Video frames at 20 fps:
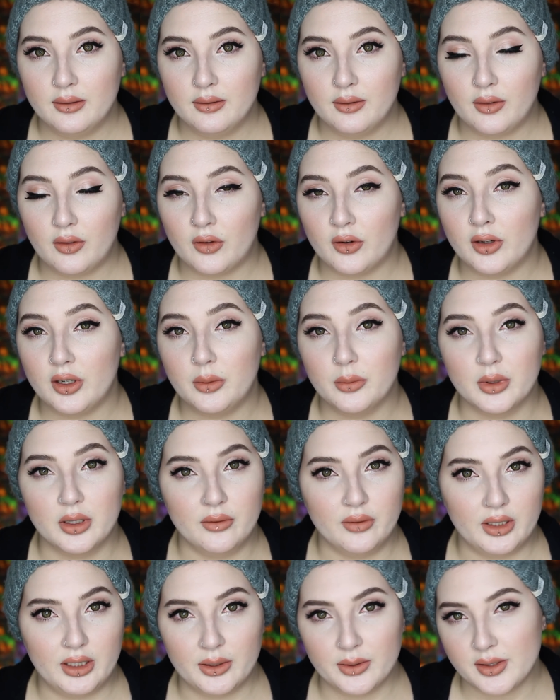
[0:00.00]

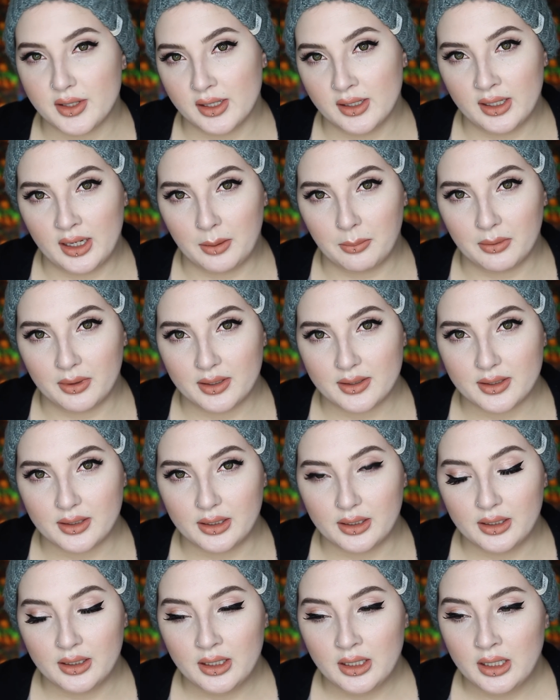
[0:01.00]
31 videos didn't happen this
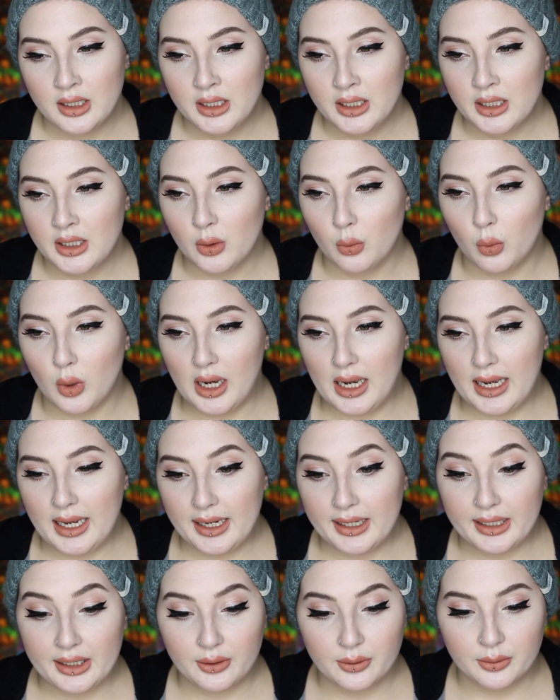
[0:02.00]
year.
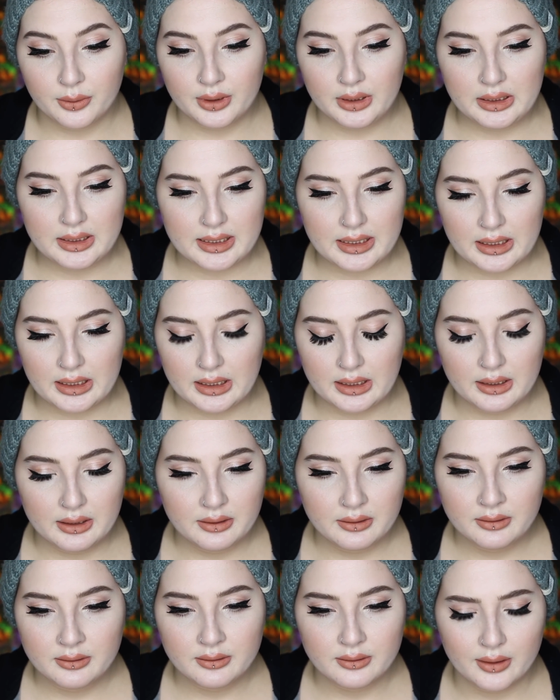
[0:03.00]
Why I only did,
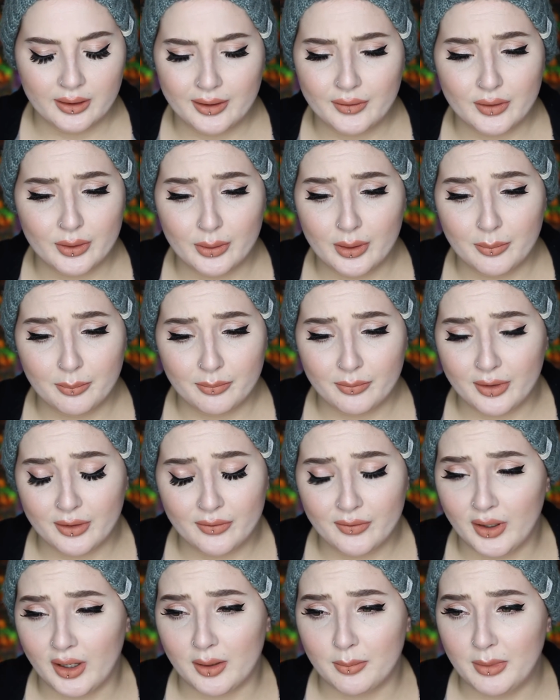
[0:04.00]
I don't even know how the
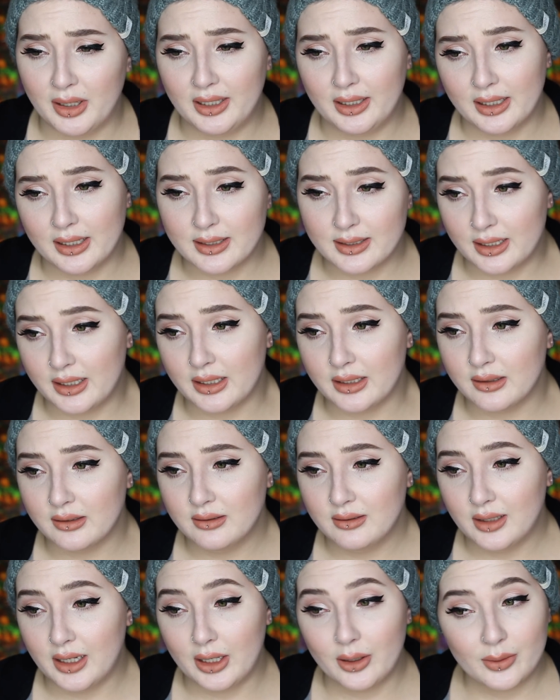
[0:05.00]
fuck many I
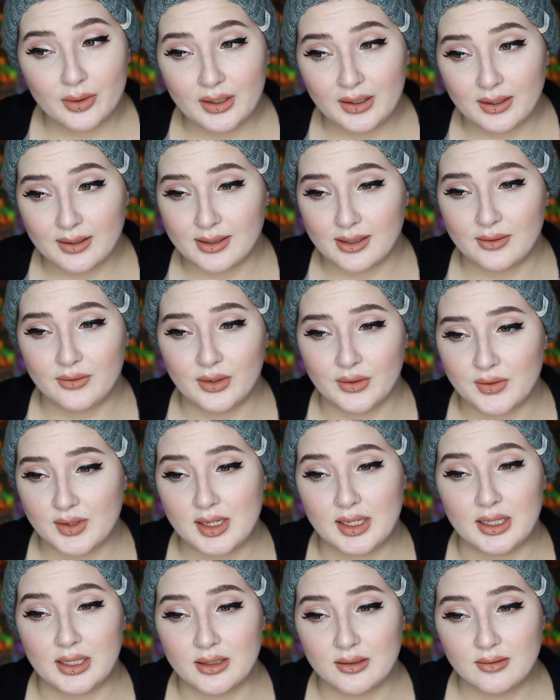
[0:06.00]
did. I don't think I did
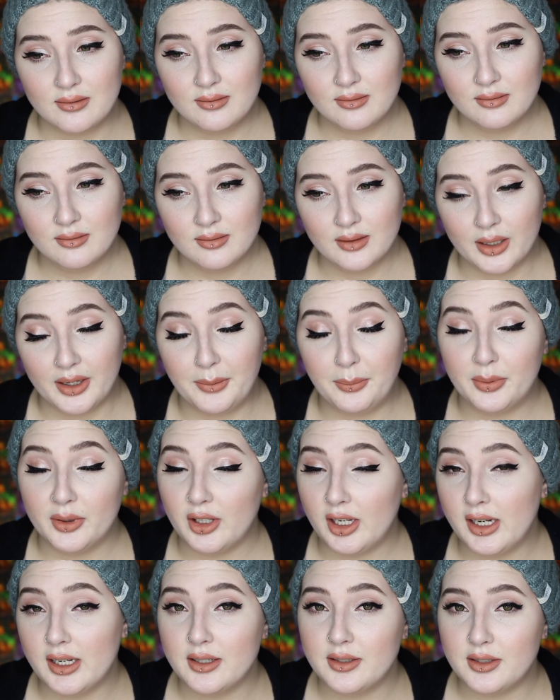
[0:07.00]
15. I
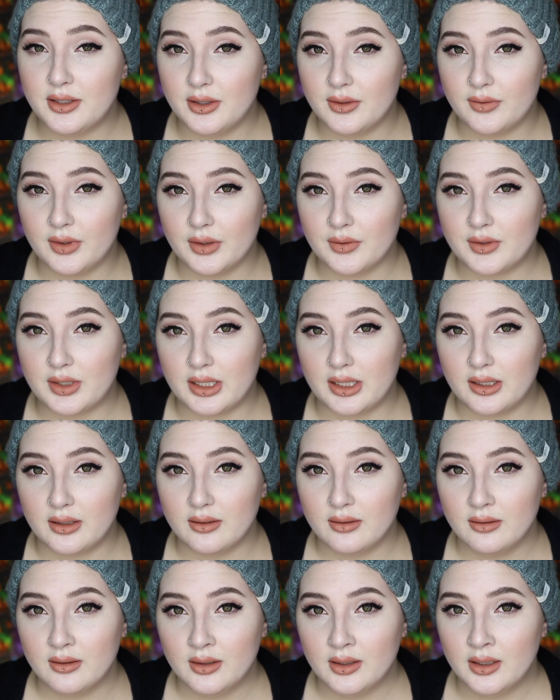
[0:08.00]
planned to do
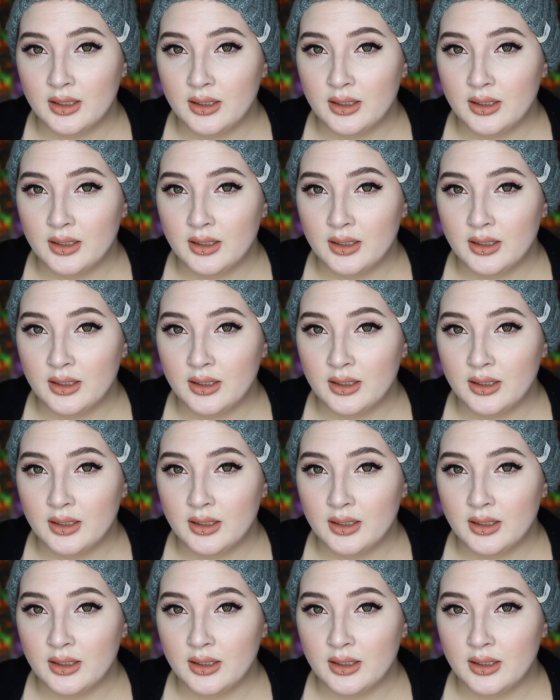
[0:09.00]
15,